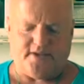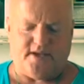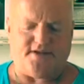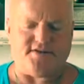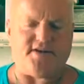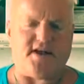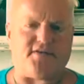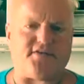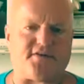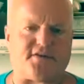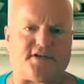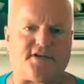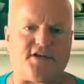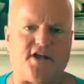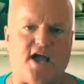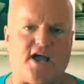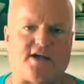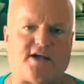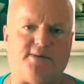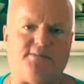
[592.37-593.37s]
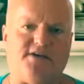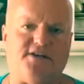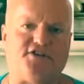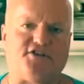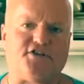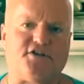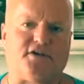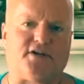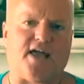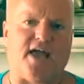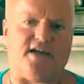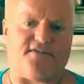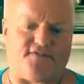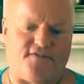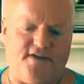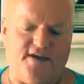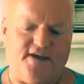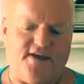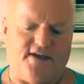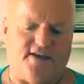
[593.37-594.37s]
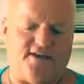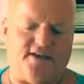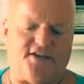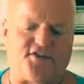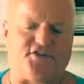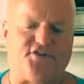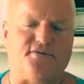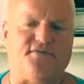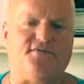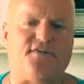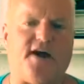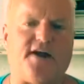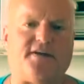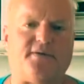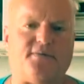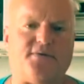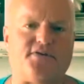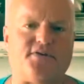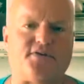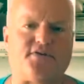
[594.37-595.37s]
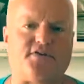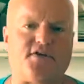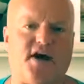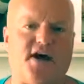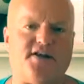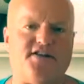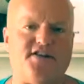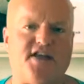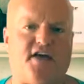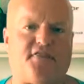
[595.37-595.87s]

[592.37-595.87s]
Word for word: Another cannot come into your life unless you invite it with your thought.